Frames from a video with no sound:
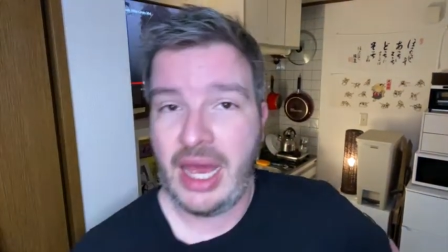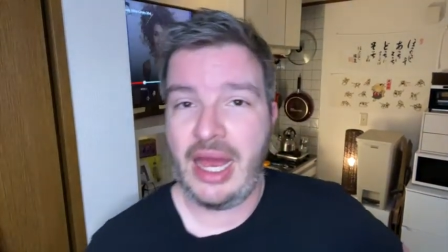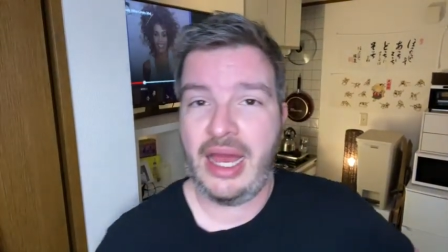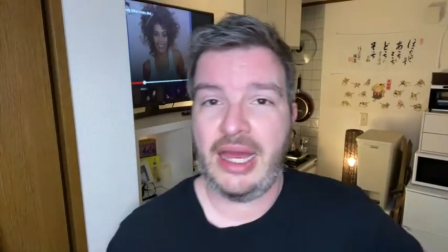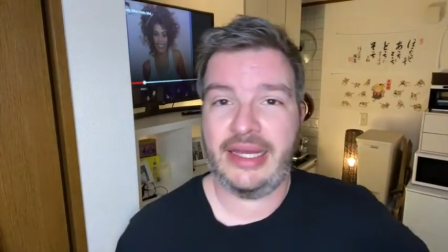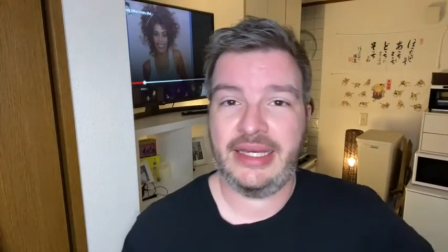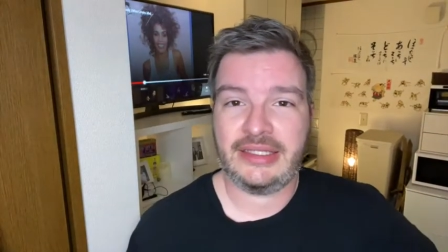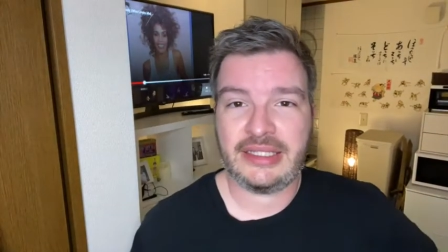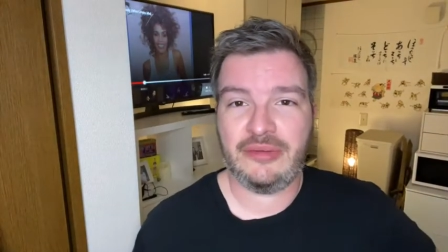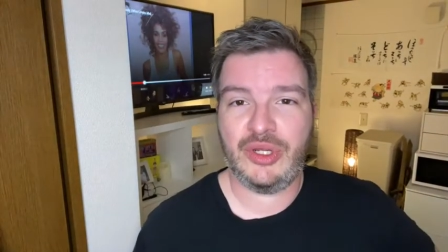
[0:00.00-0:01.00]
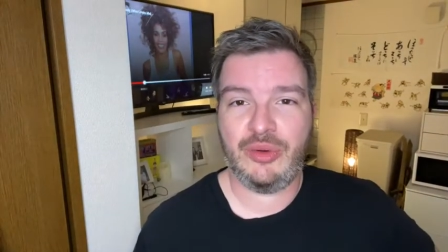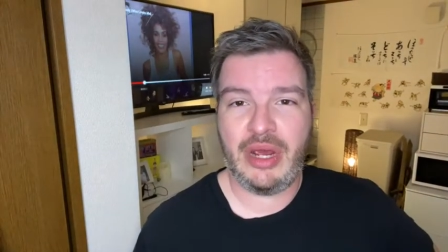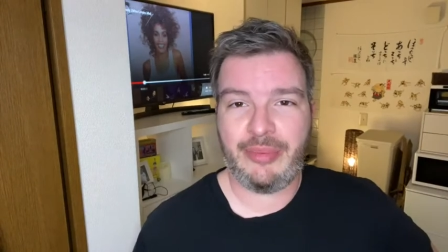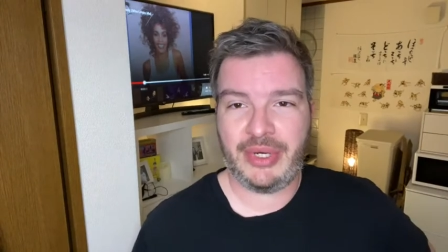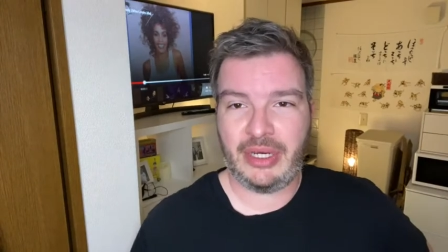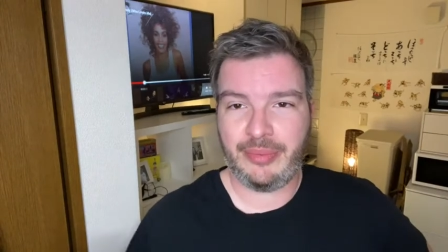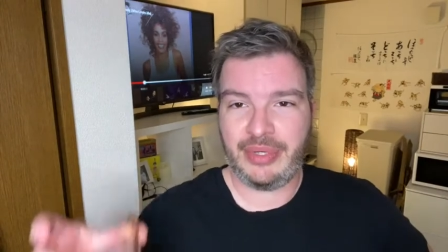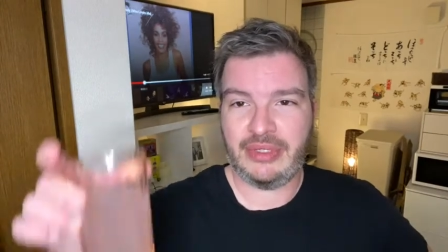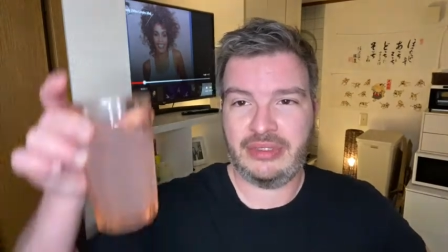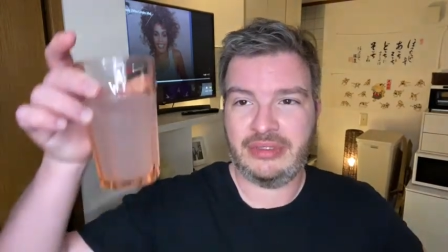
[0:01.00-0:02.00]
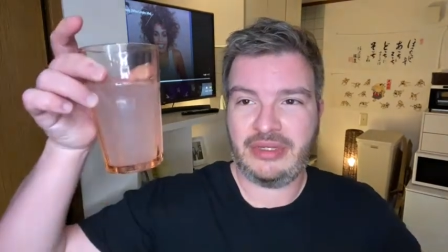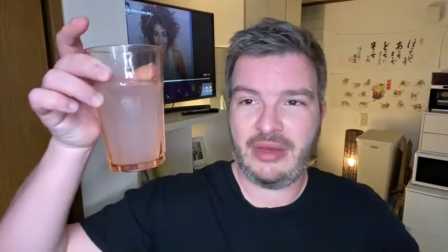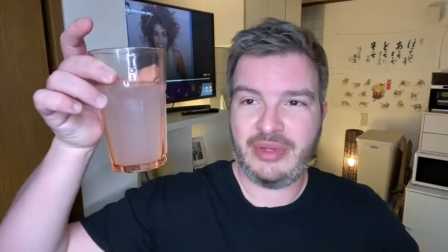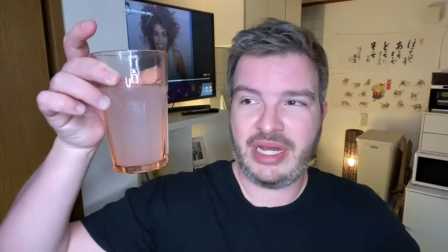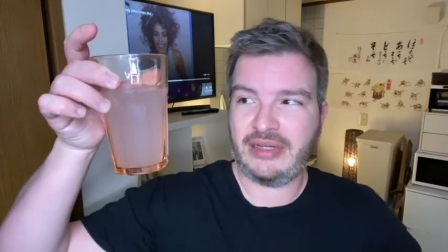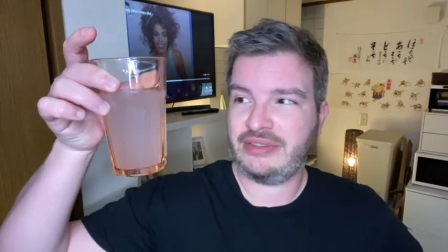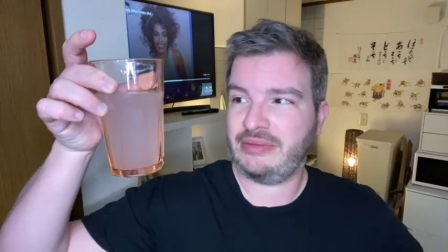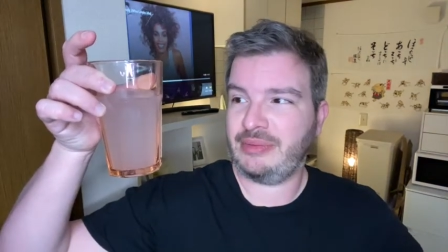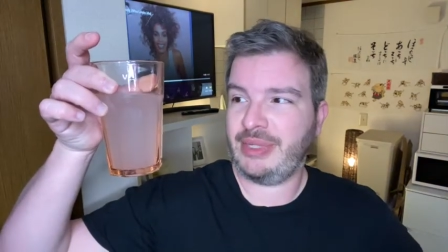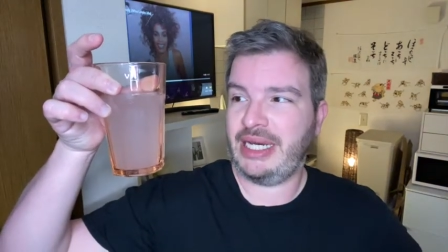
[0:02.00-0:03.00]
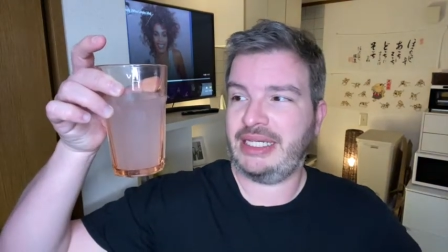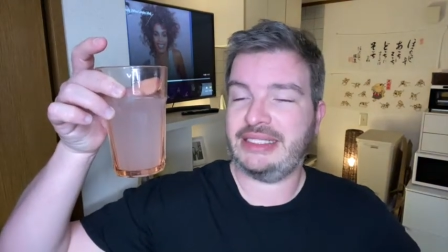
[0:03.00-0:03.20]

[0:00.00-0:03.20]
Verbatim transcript: I guess I'm going to wrap it up. I'm gonna have some of my